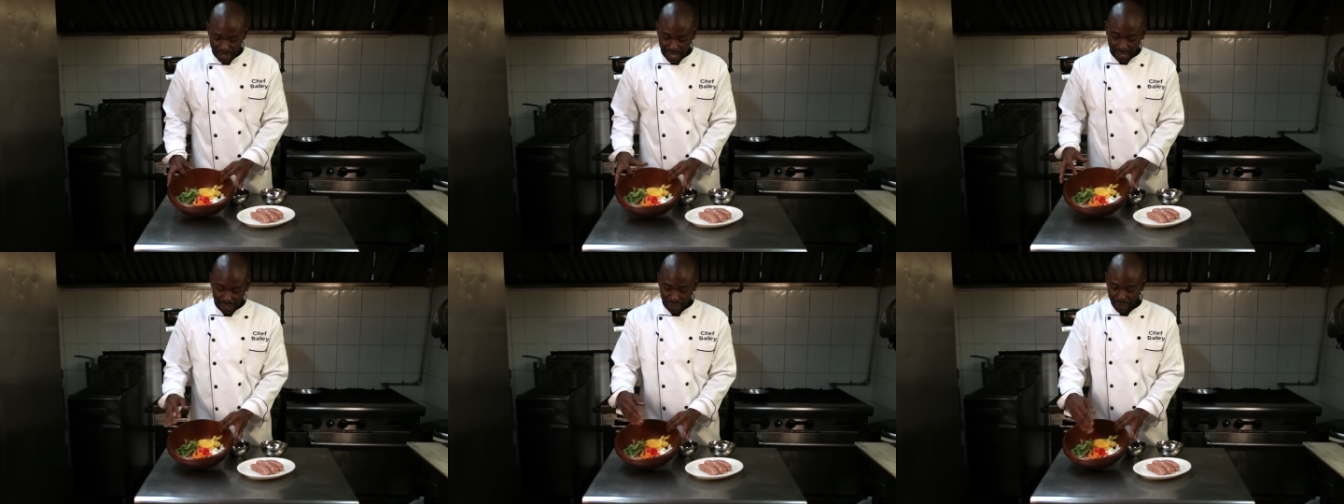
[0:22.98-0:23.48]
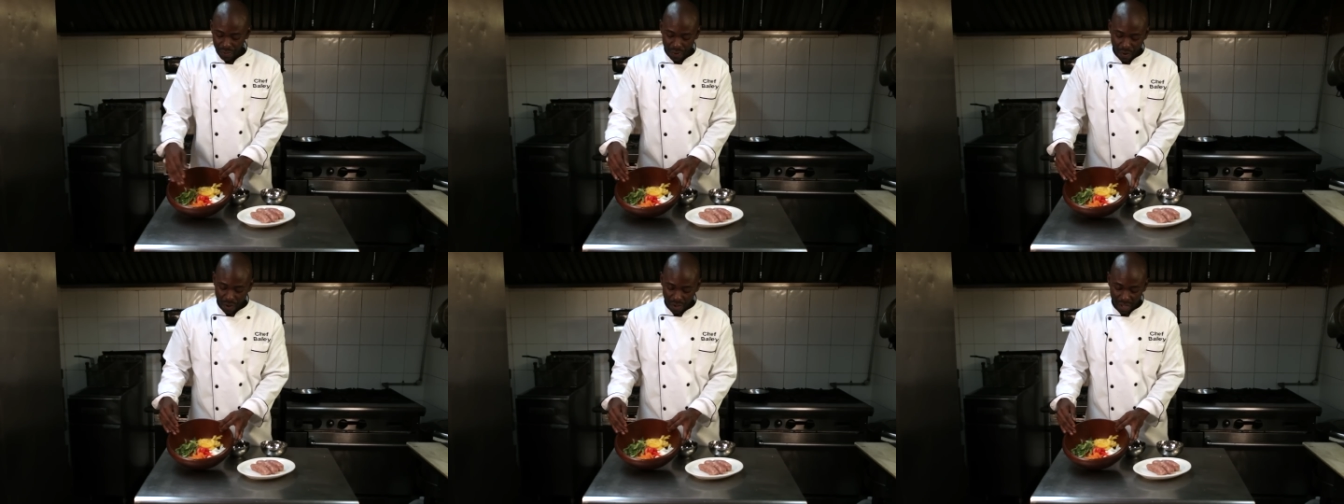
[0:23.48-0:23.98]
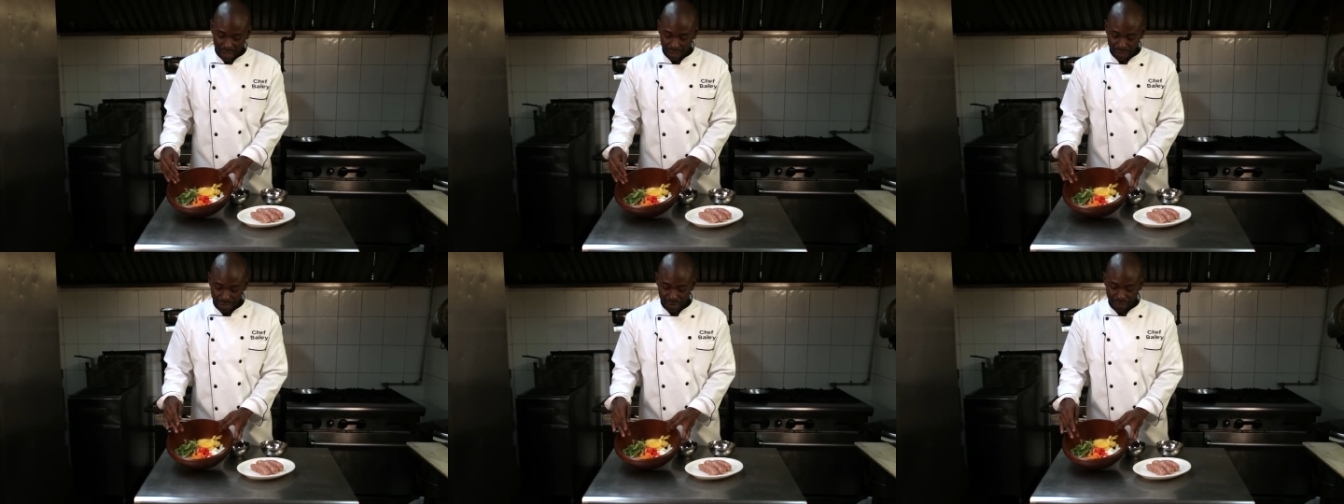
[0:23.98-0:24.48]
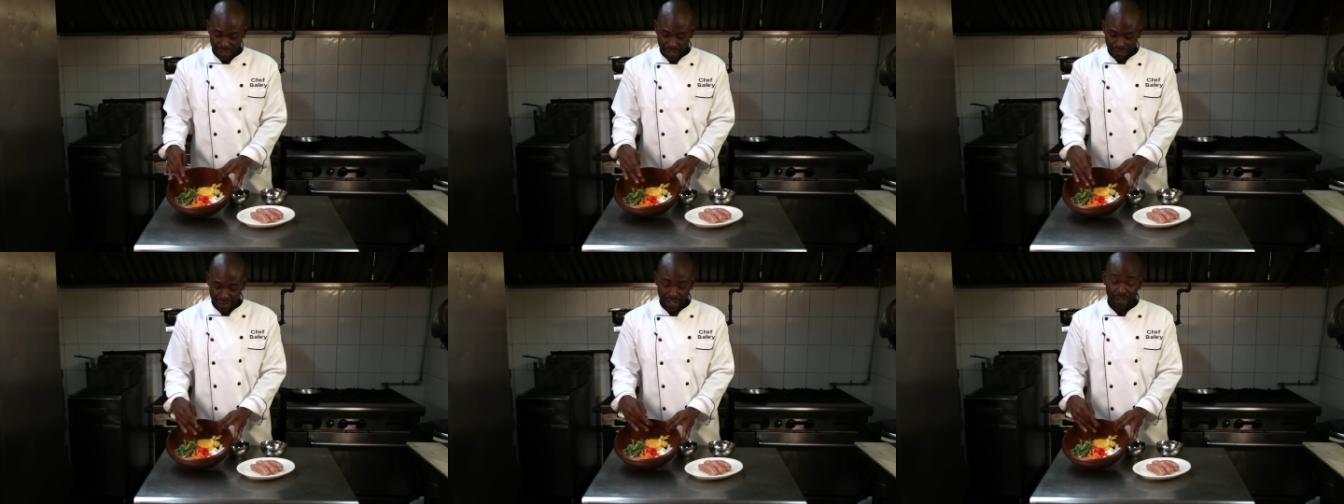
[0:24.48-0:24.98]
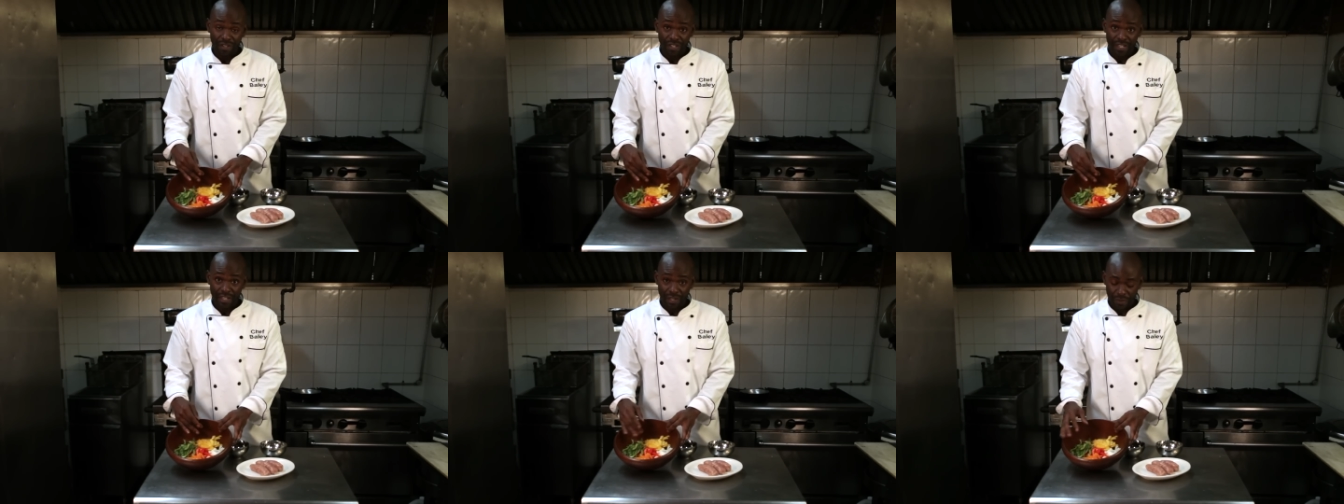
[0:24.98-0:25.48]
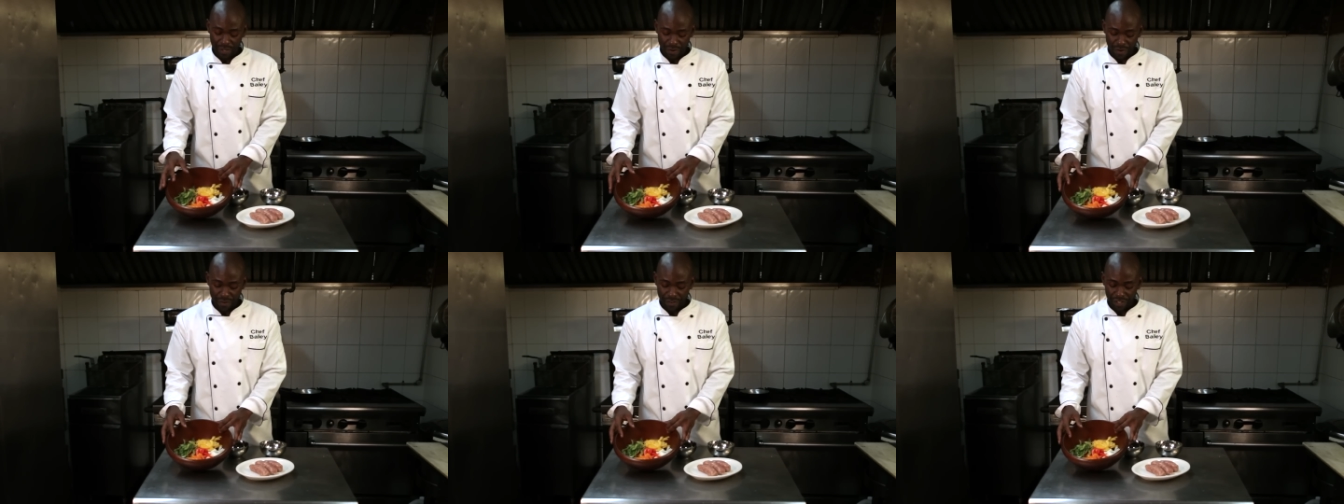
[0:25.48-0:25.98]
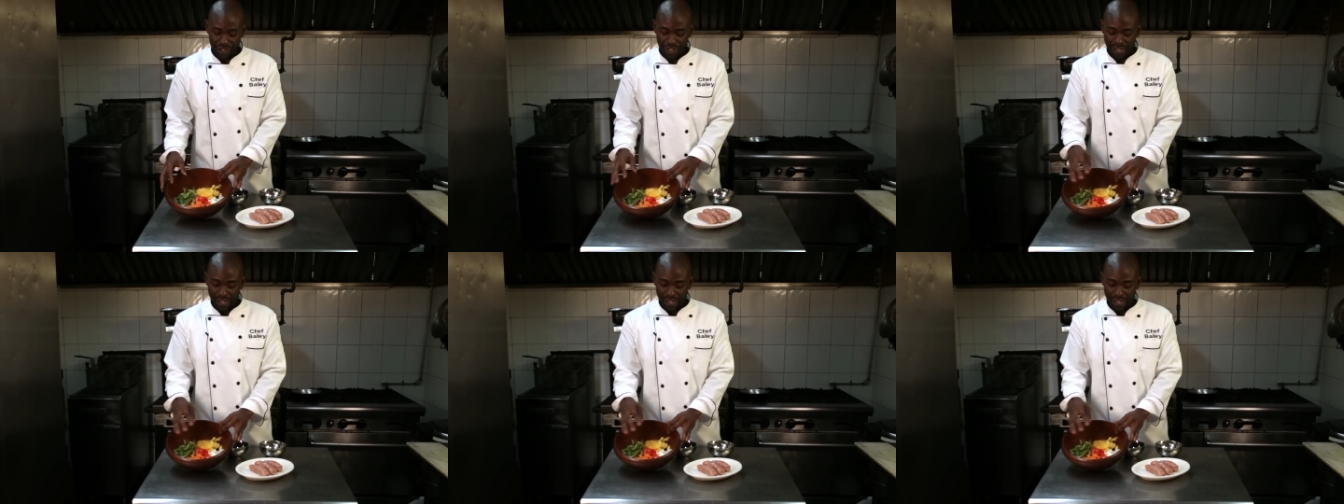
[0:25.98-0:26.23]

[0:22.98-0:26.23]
I like to use all colors, green, red, yellow, and orange.